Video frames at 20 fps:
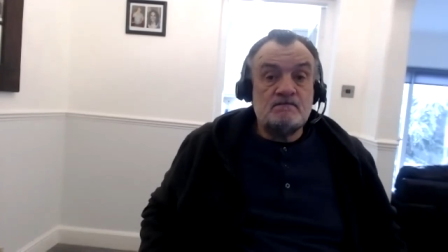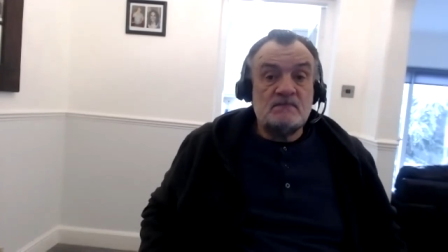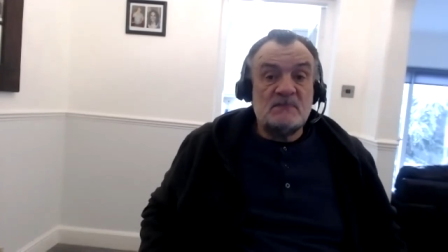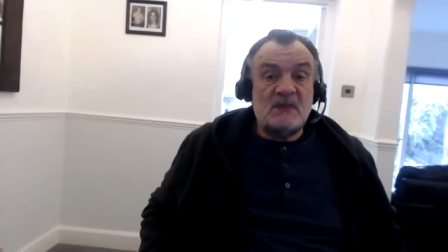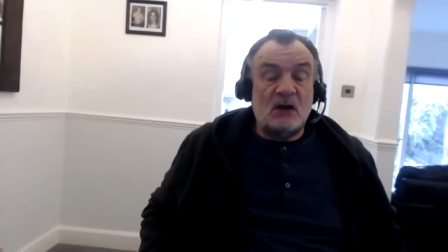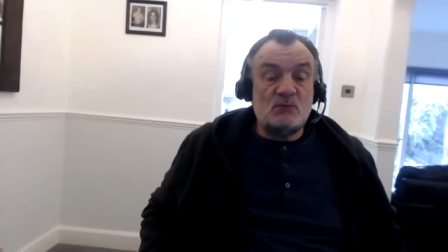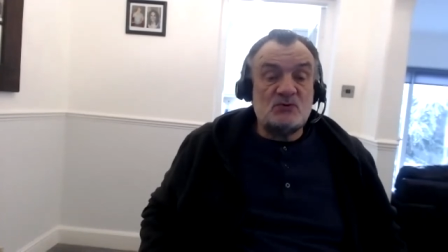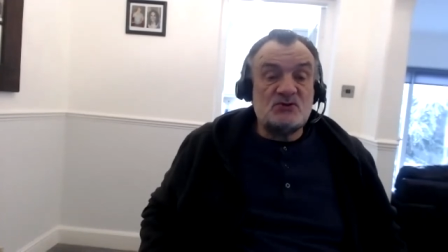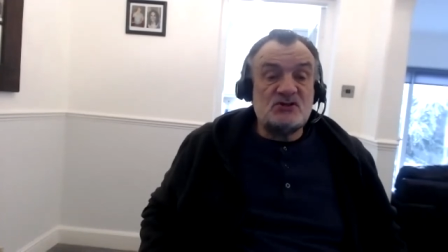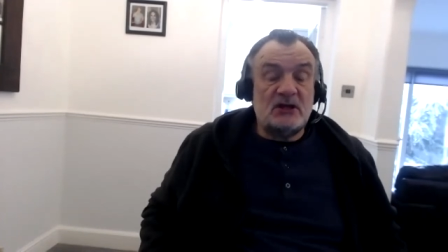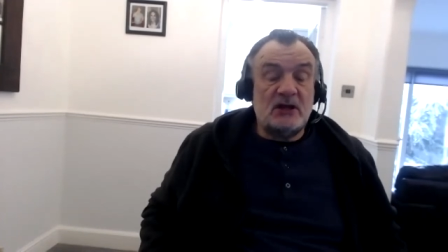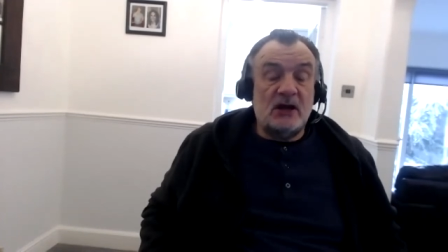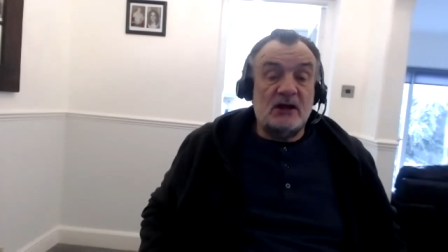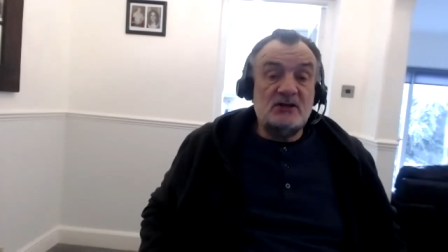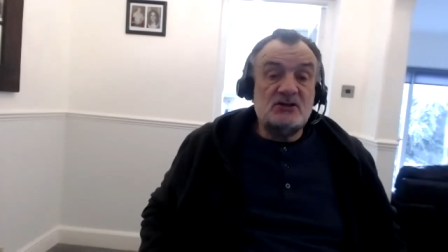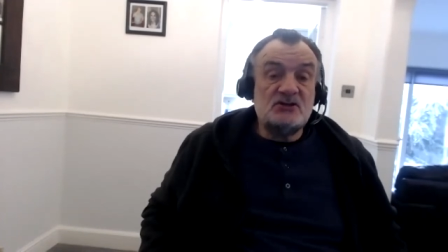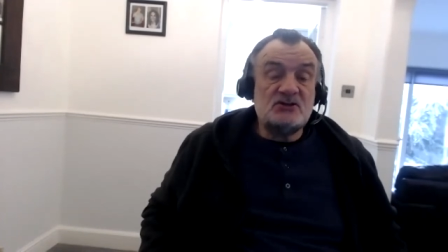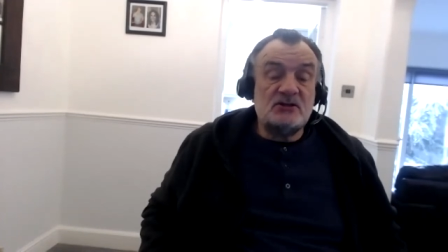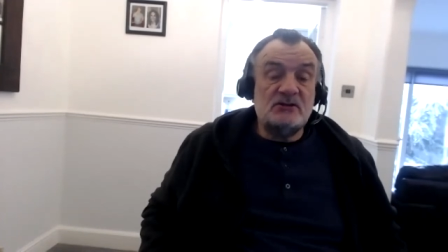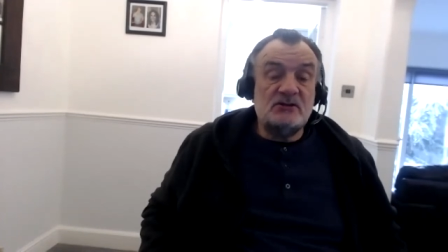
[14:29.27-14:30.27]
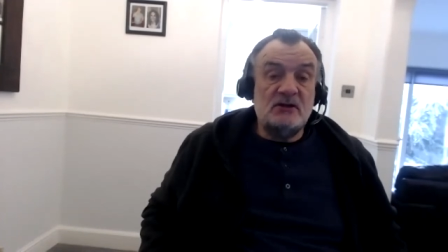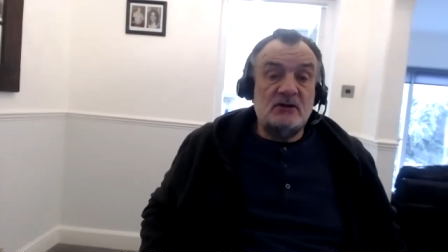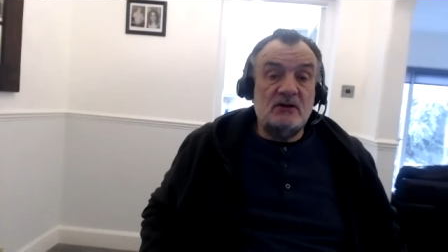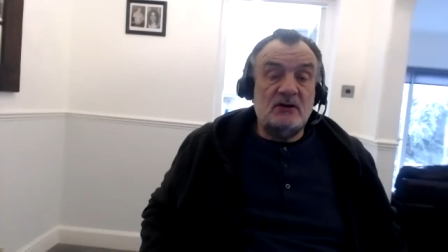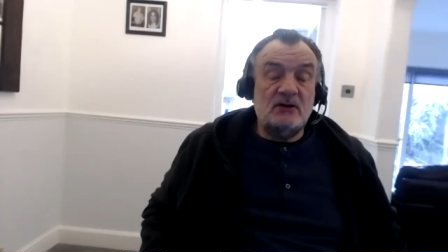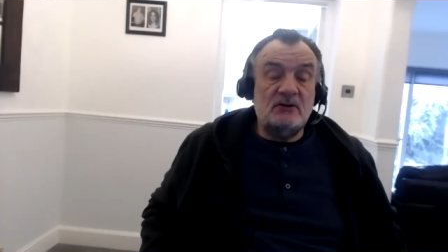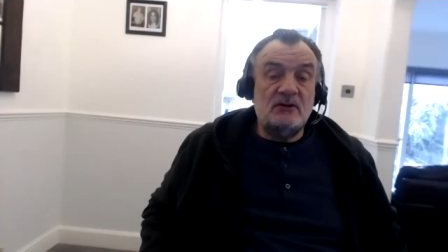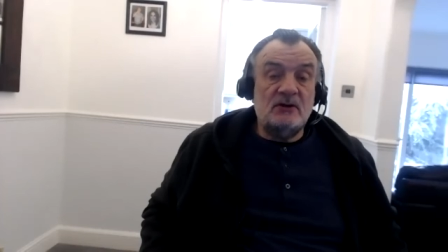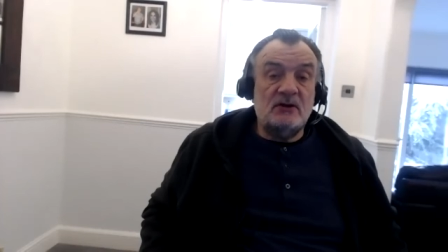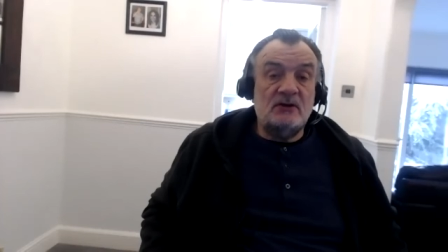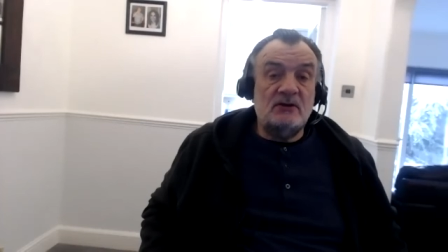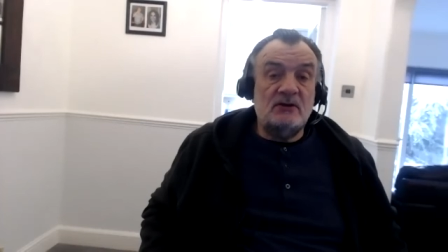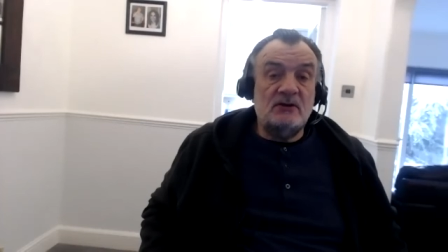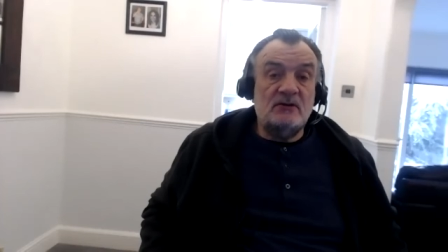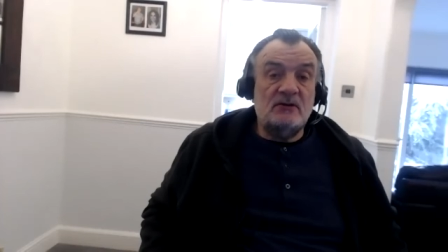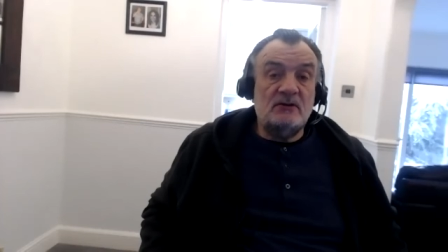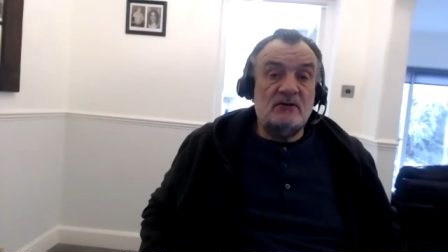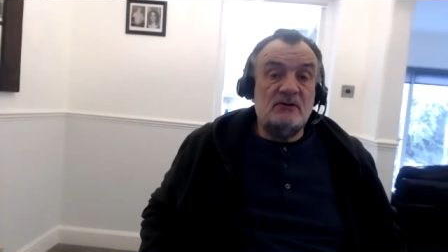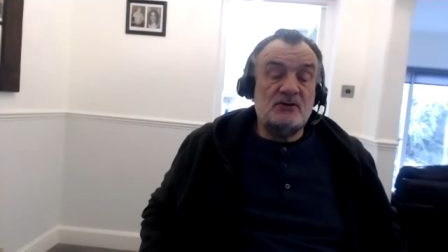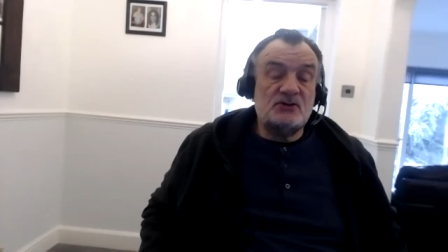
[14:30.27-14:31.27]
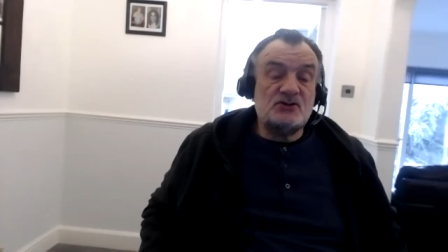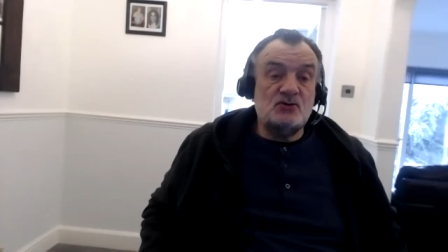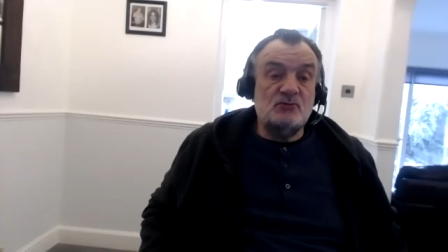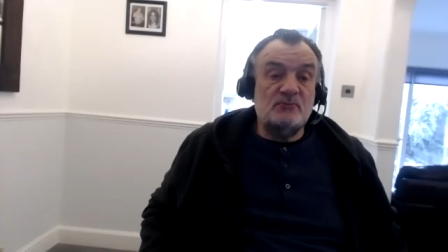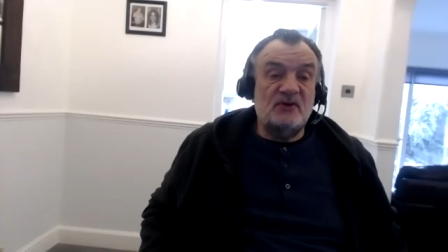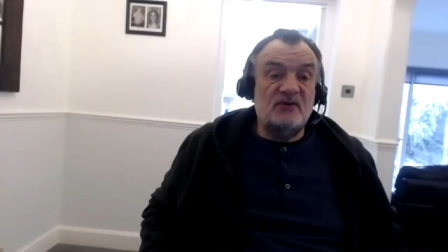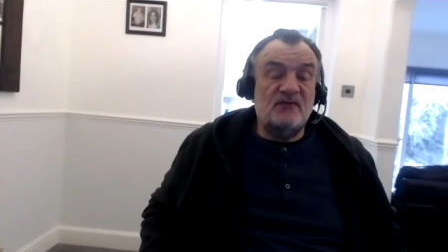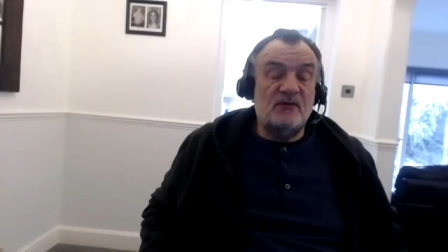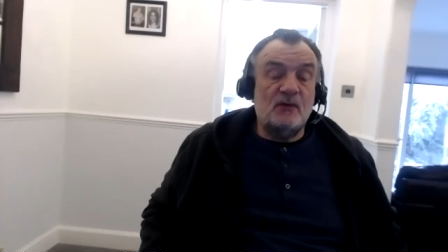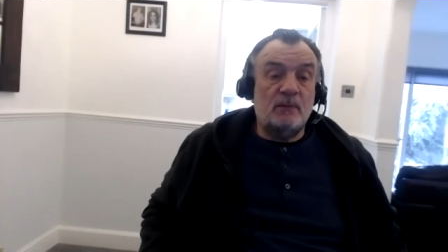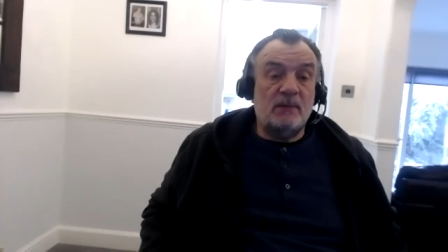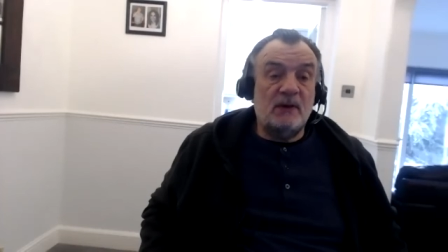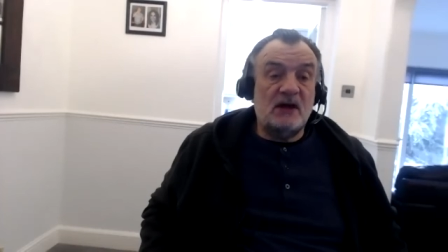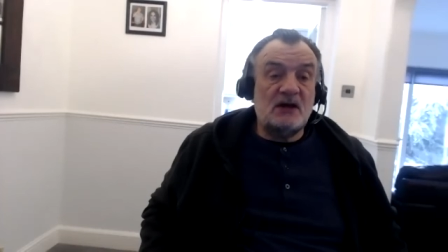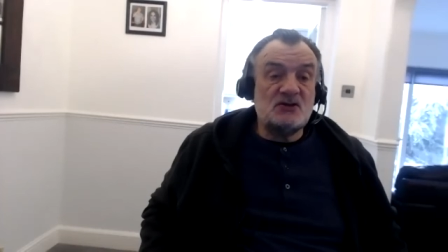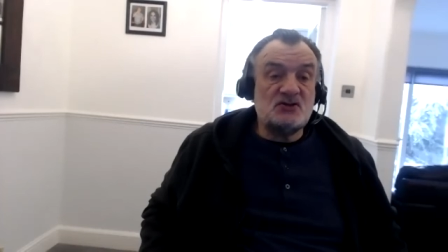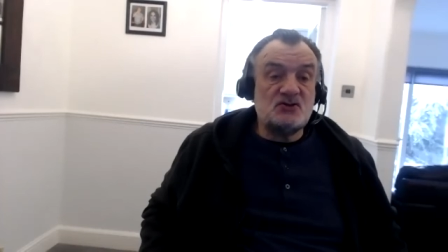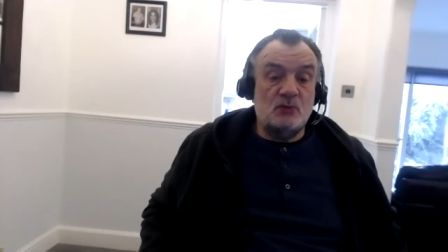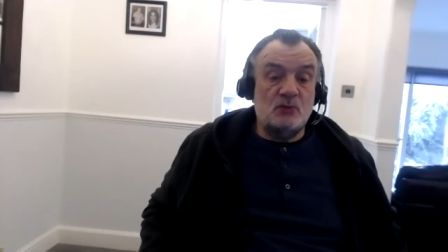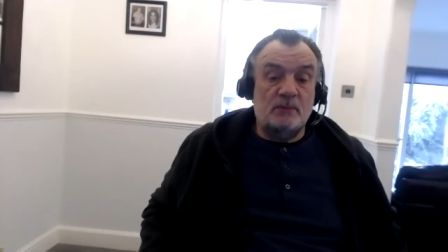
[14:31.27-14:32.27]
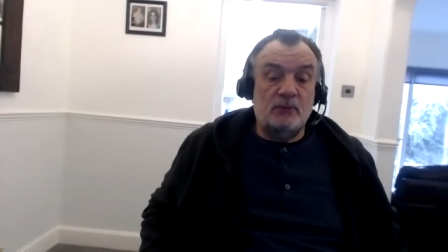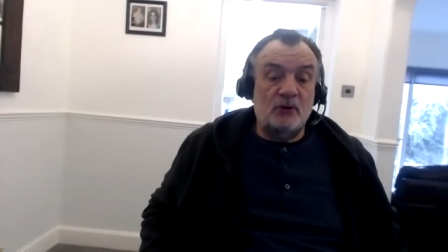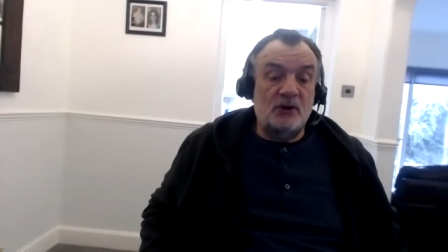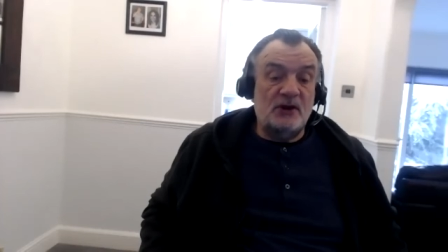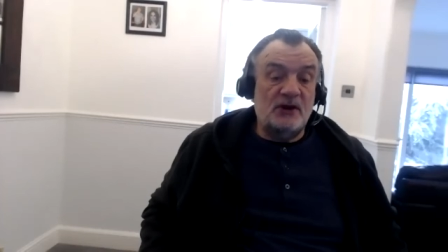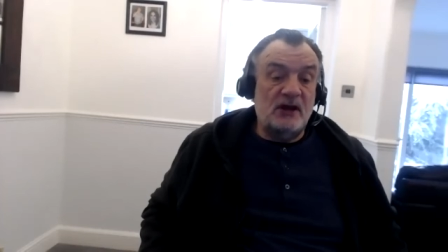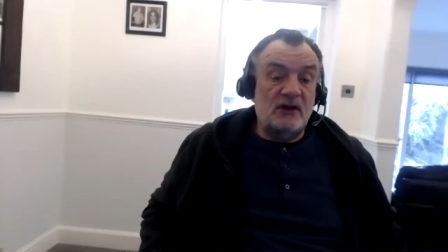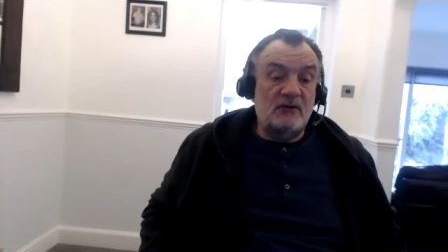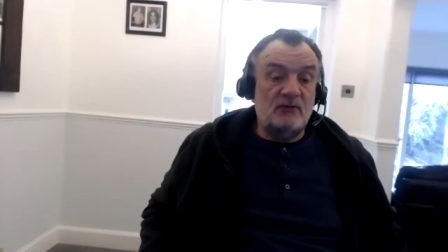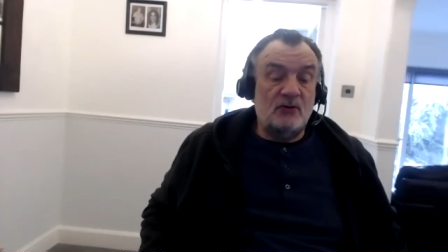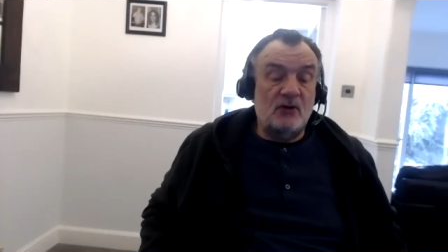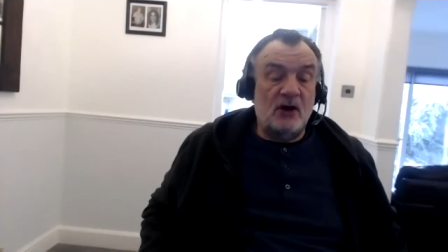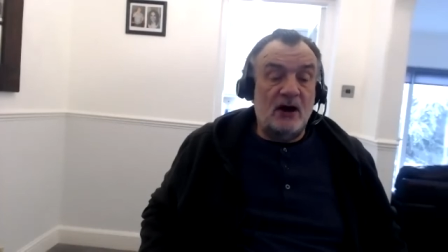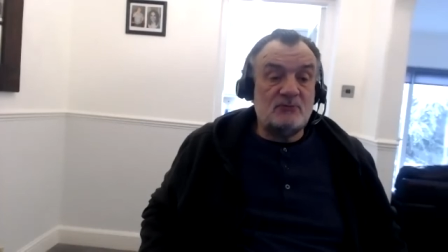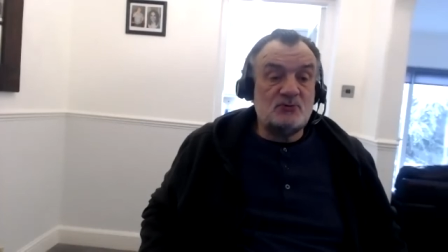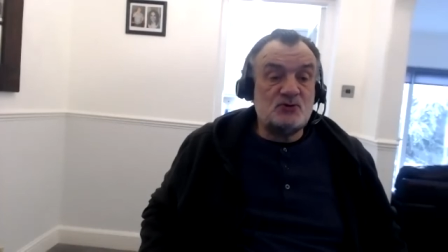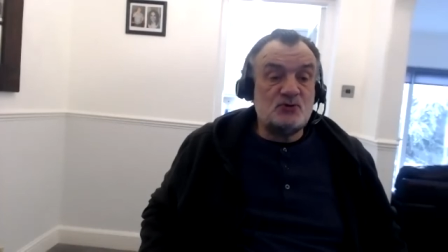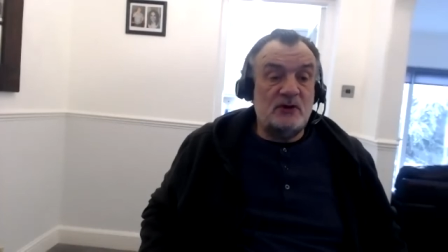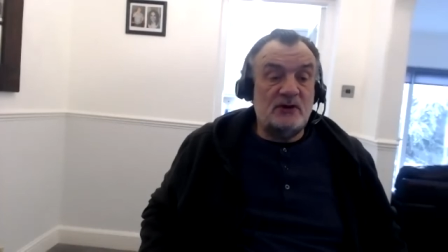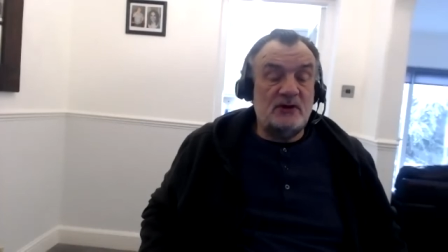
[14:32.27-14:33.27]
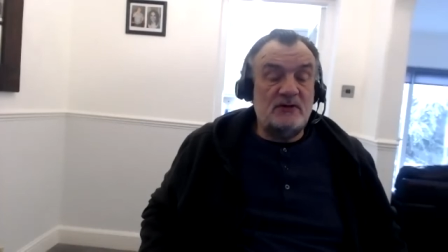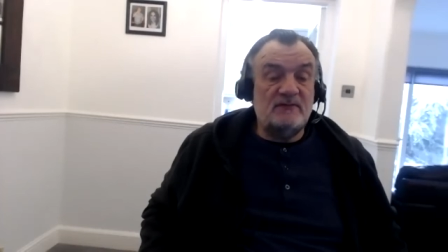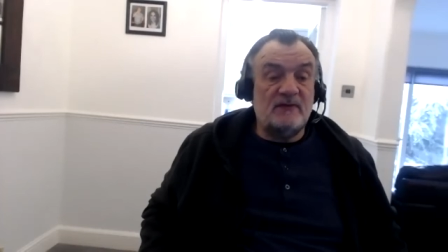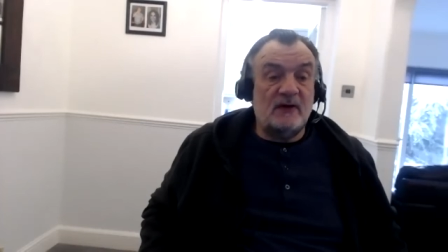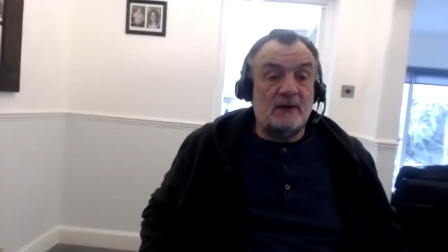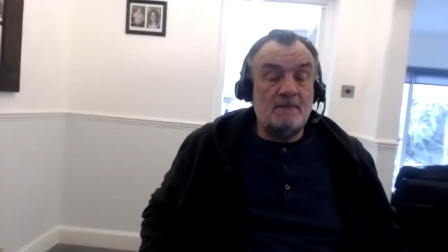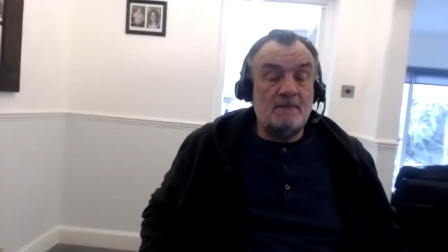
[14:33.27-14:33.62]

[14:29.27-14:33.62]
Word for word: that was the case, and and and the, the, two midfield players who were put in there are not up to it either.